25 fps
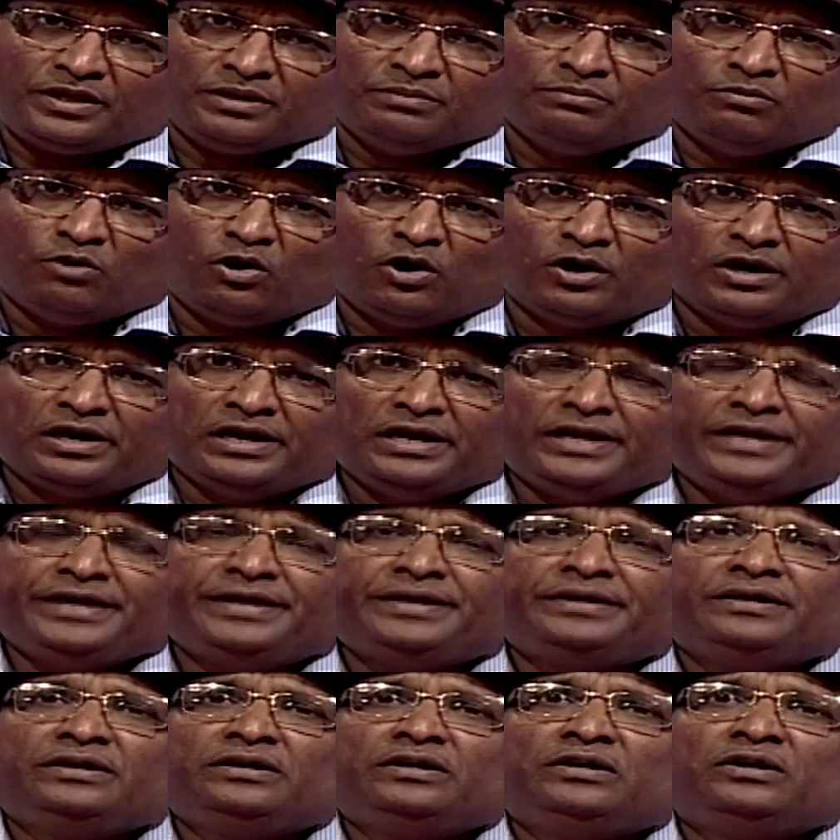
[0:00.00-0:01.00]

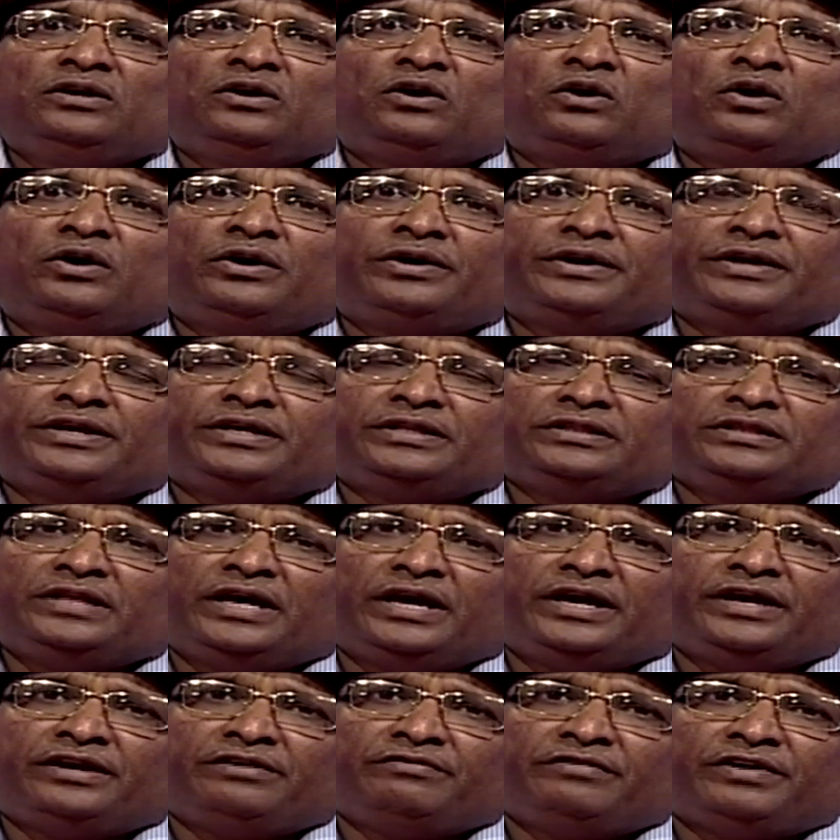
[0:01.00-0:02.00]
modeling or in
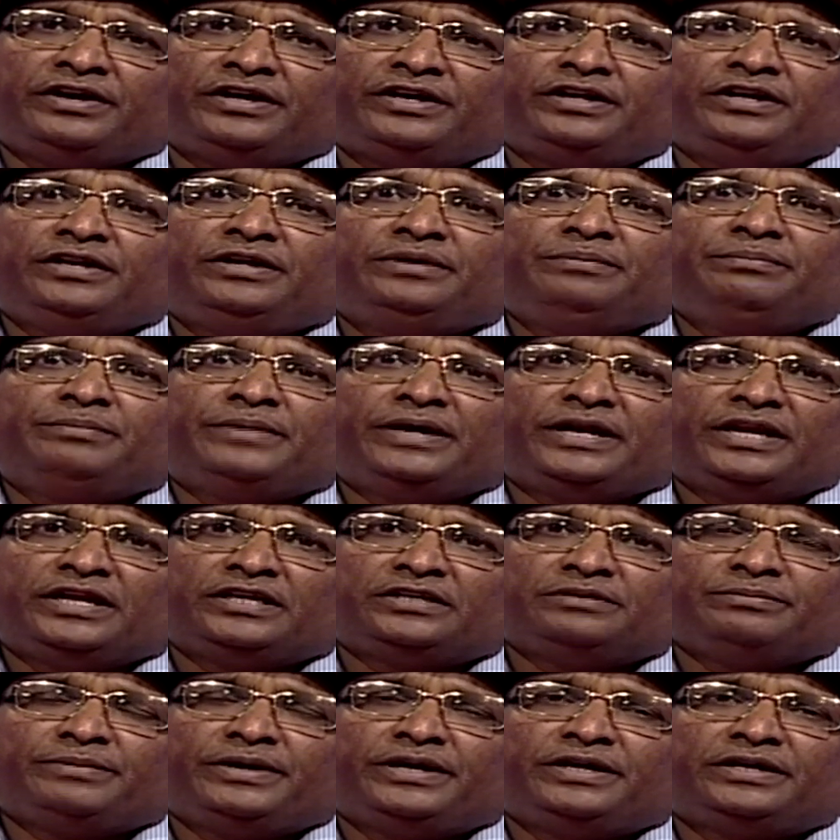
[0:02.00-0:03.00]
the inventory
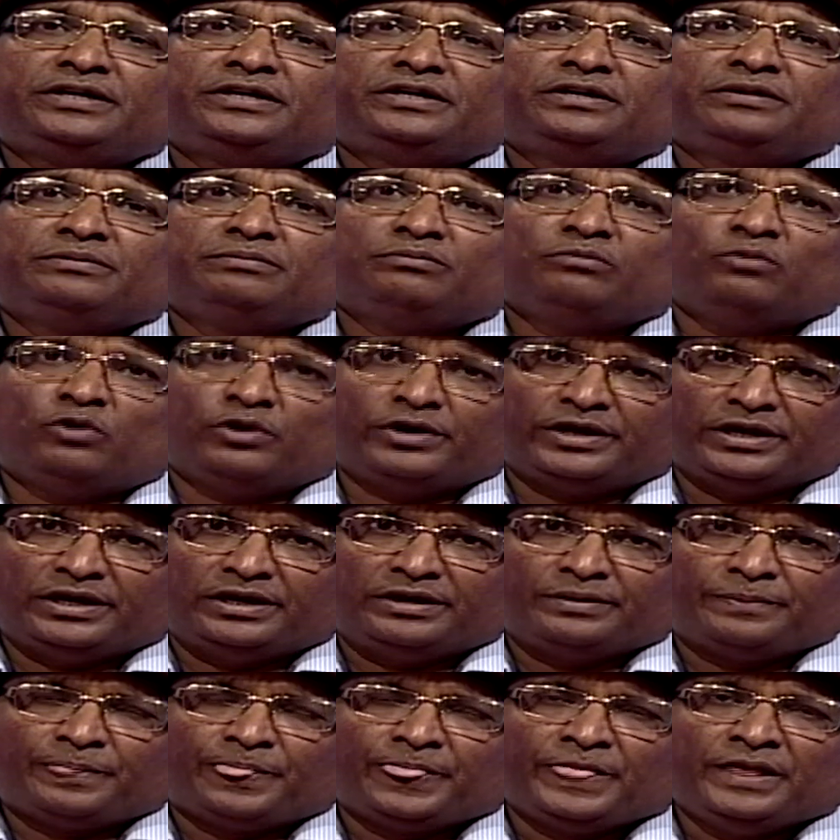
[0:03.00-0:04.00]
management model.
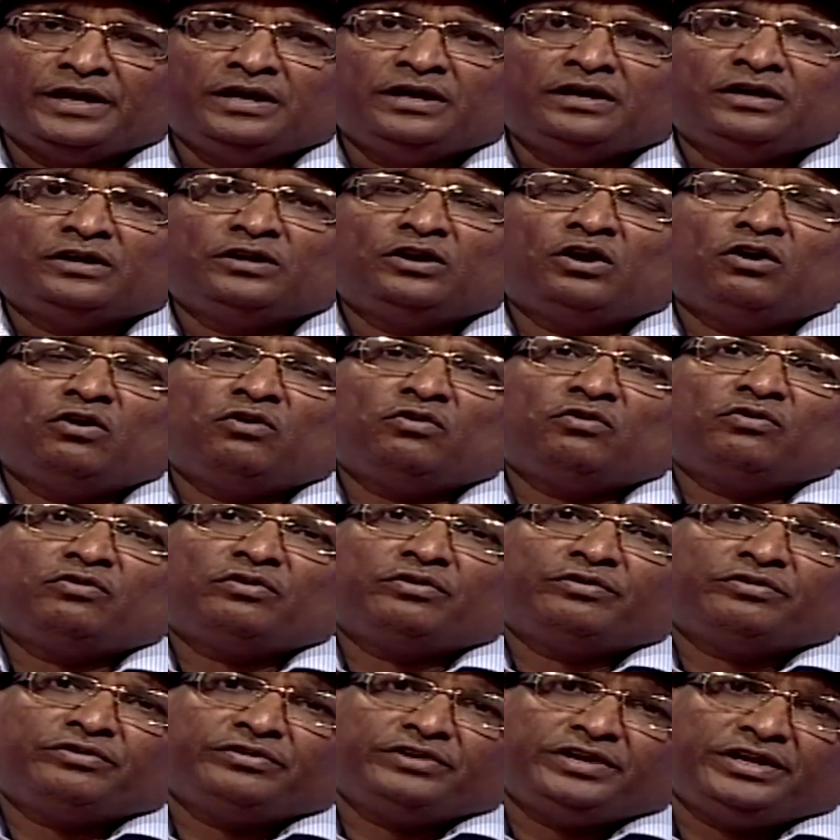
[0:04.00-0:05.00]
Now
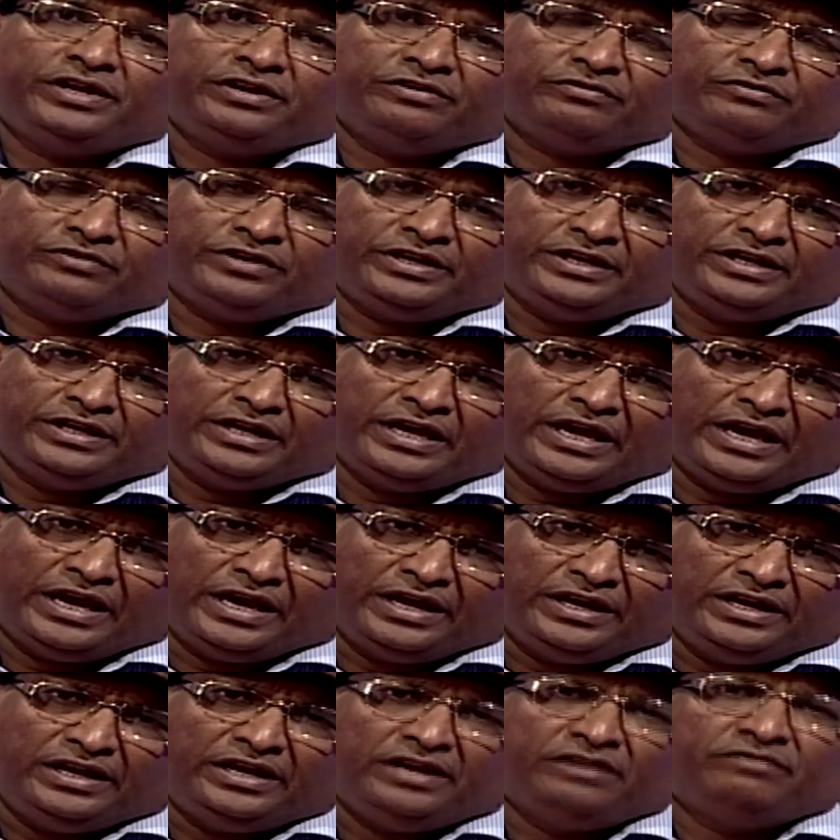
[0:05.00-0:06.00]
in
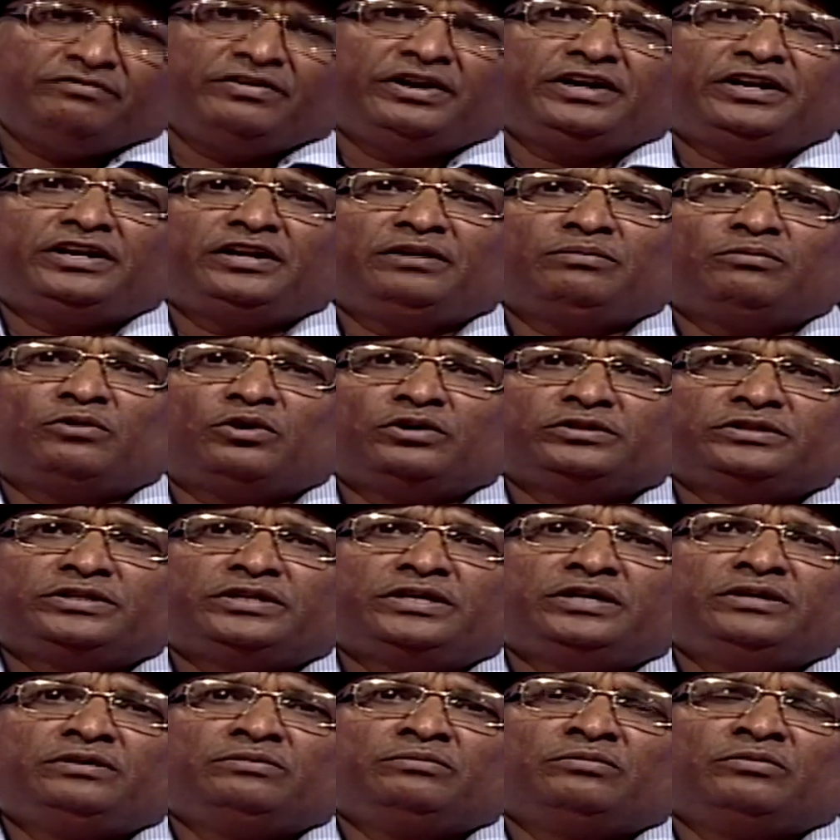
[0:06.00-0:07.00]
any inventory
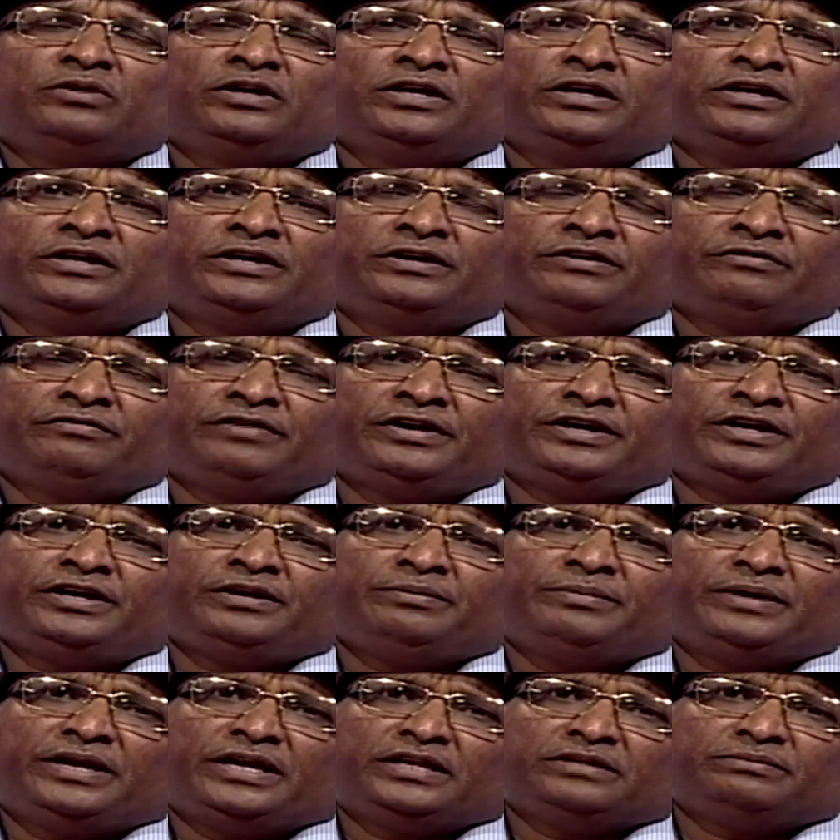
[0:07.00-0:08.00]

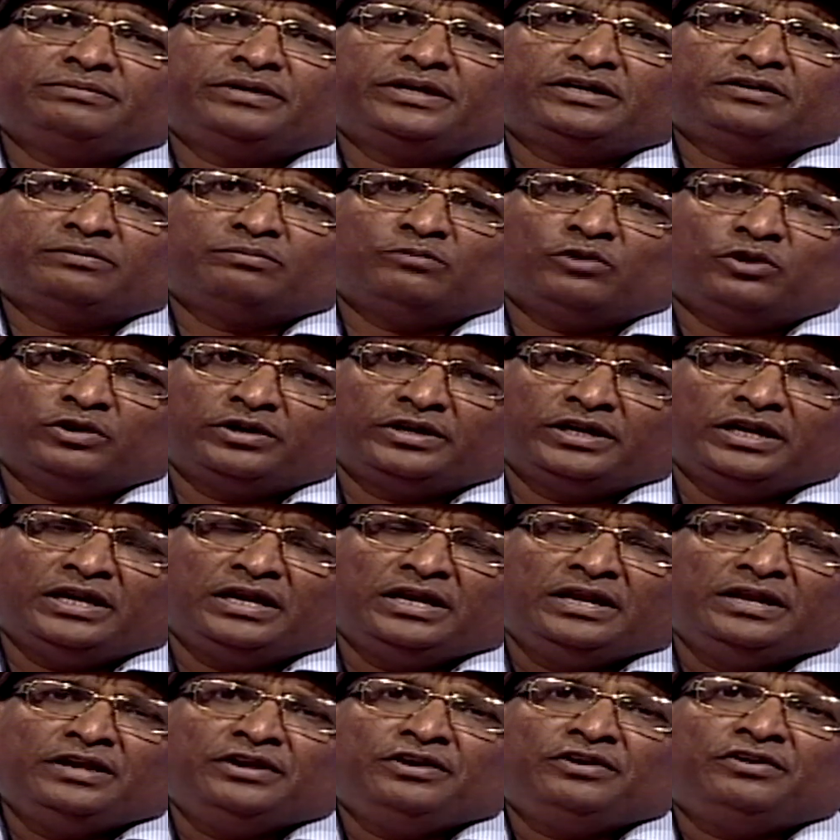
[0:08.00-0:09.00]
management model,
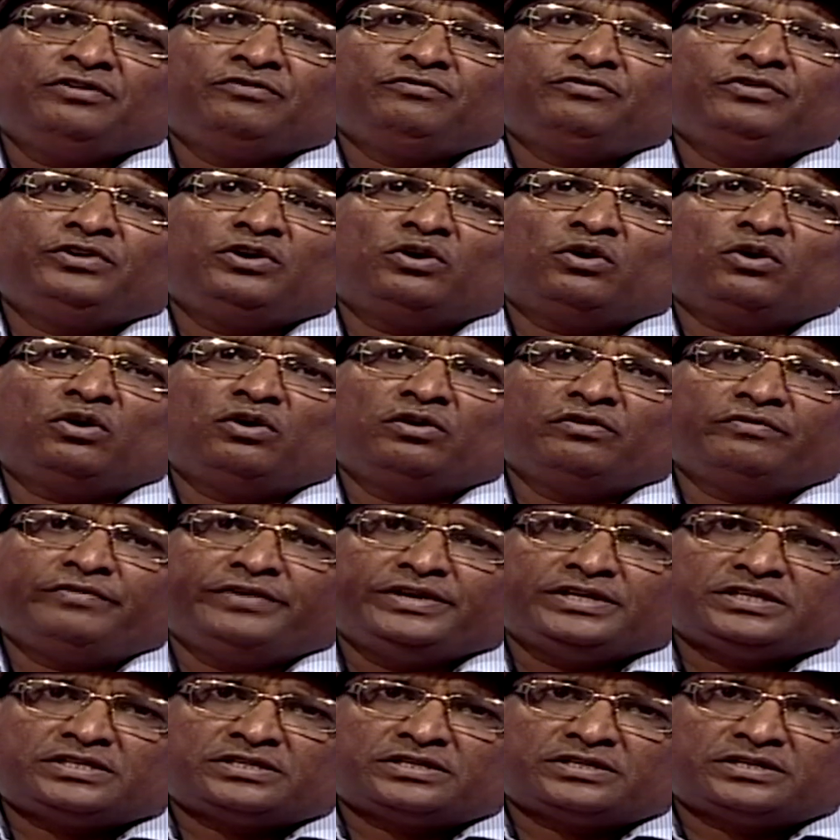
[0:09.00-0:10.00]
we
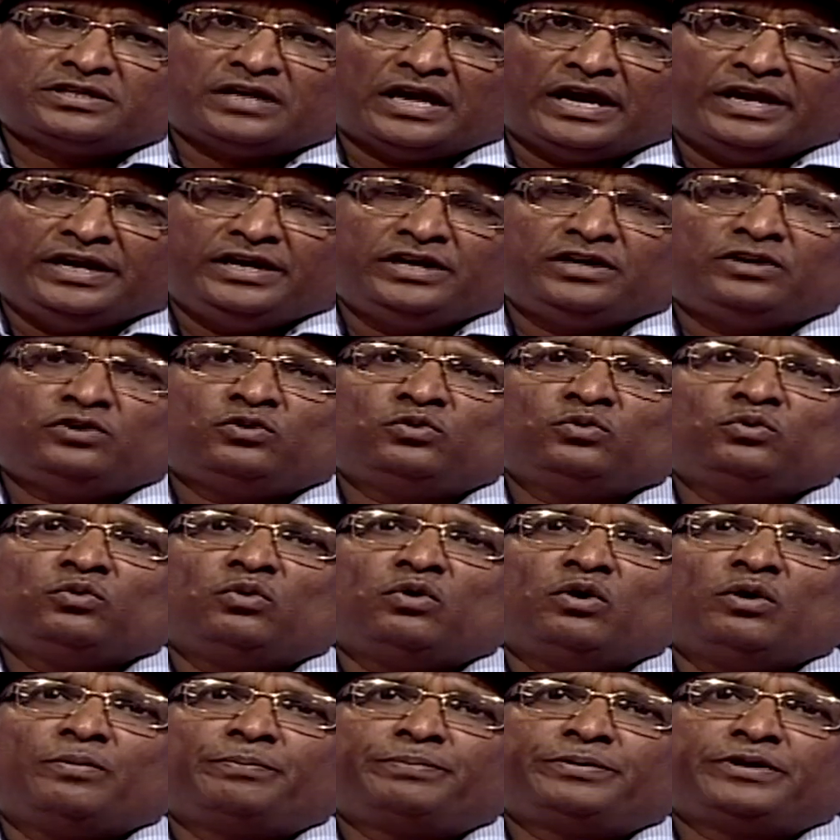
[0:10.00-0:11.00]
always try to
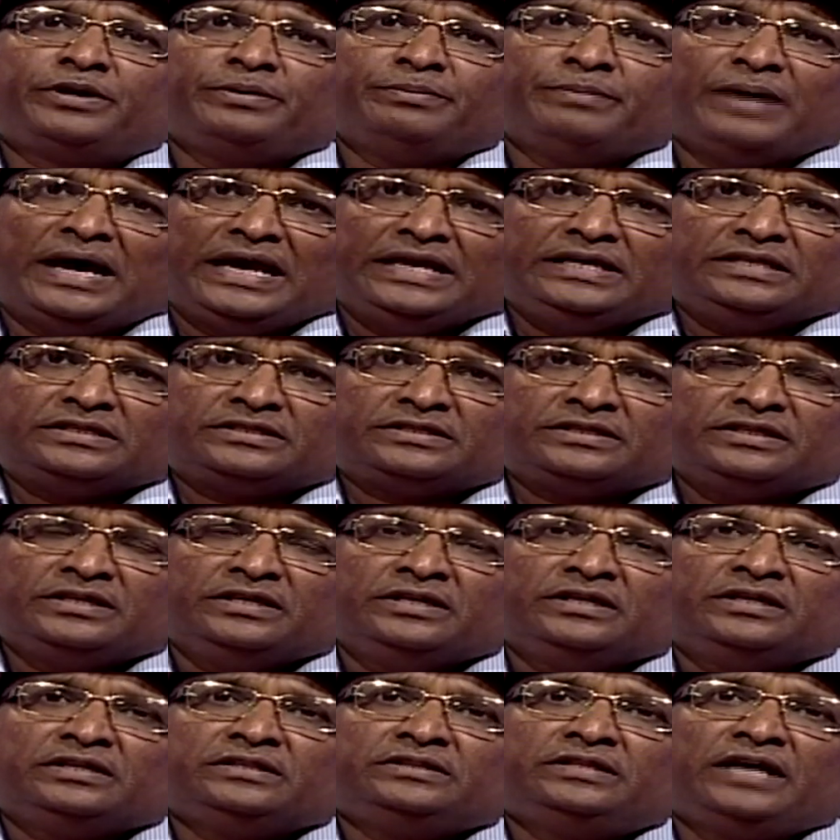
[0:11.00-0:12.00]
optimize
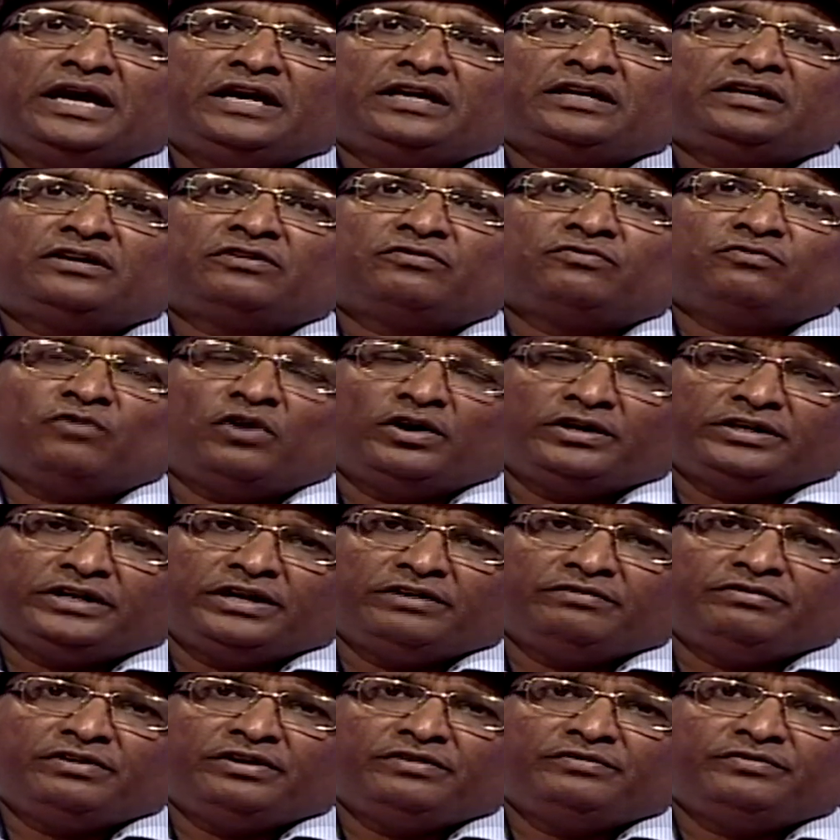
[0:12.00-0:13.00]
that
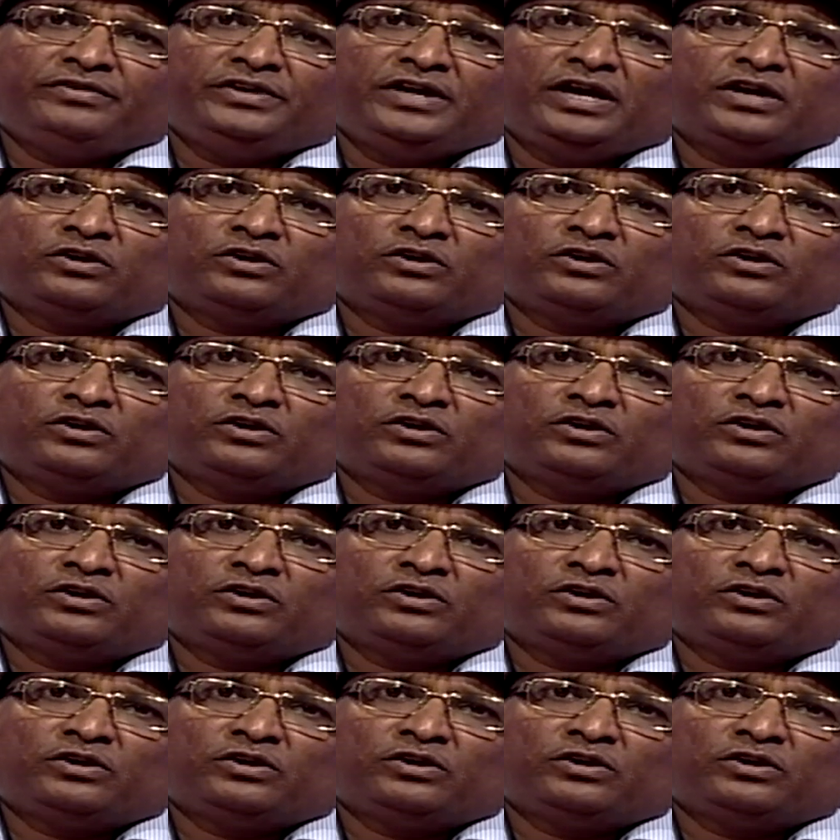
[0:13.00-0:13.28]
whatever we